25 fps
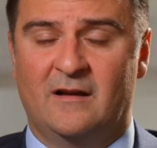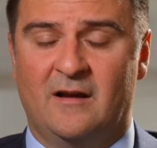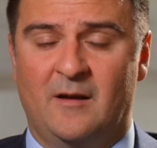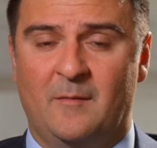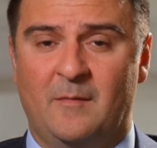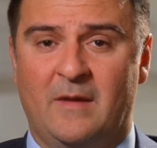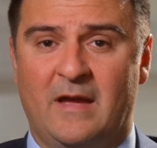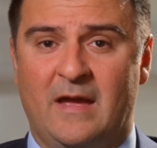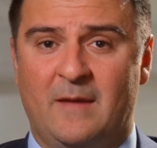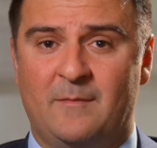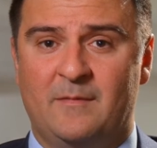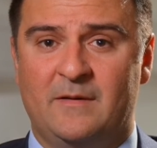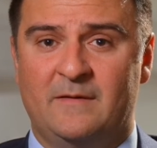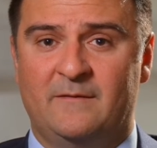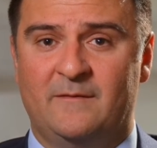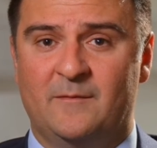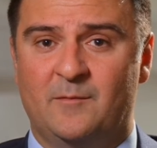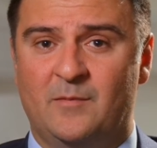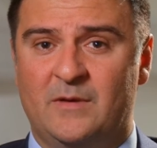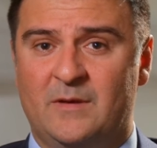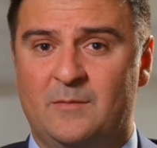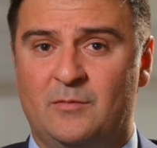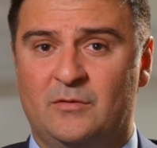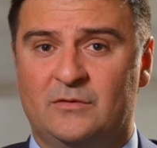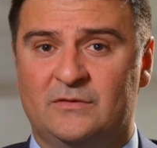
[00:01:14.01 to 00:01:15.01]
I'm happy
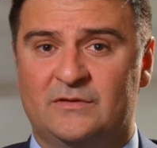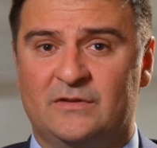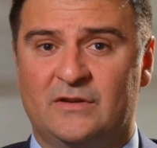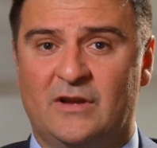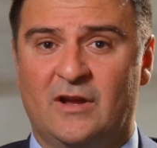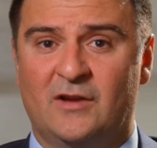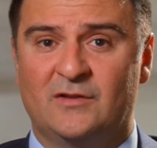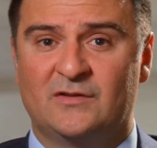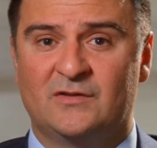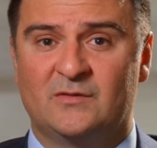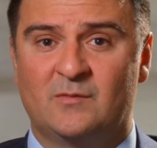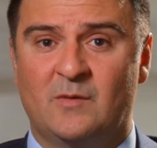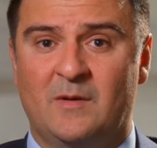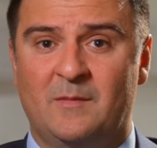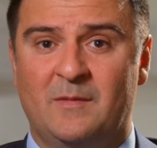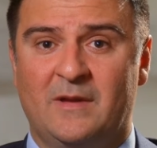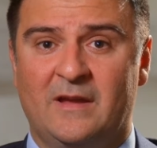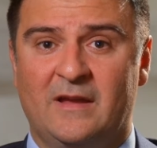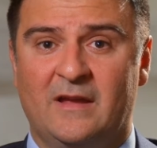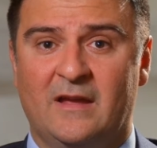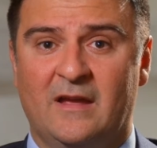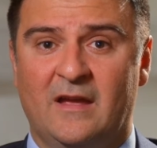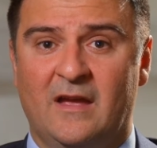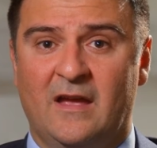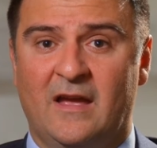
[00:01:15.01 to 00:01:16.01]
for people to go
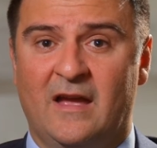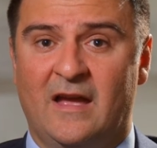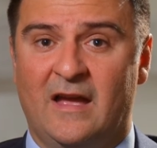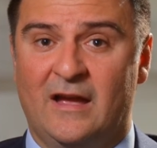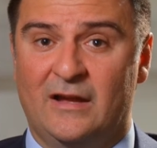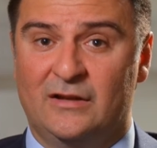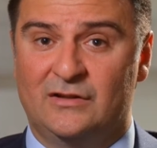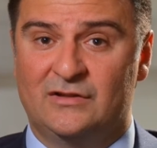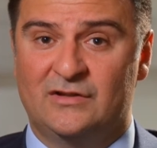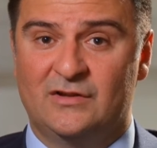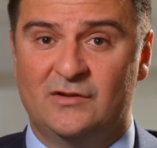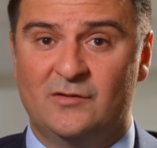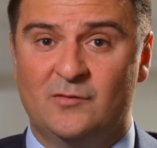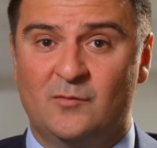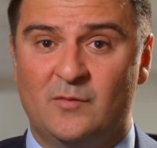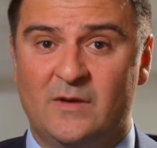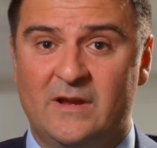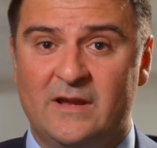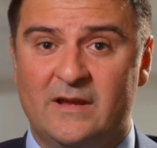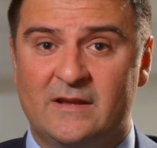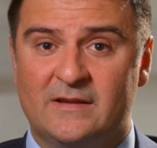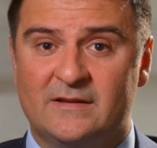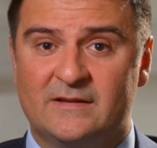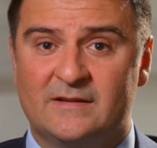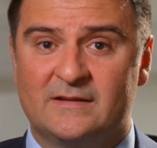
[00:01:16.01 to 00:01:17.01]
swimming at 2
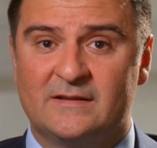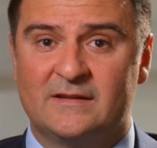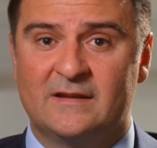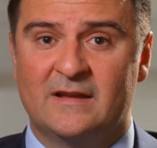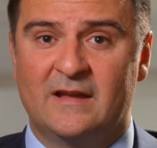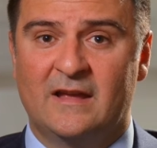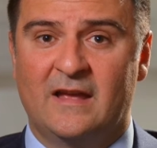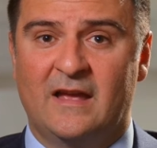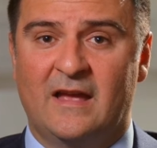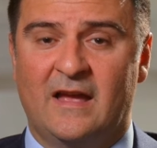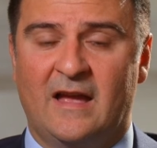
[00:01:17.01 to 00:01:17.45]
weeks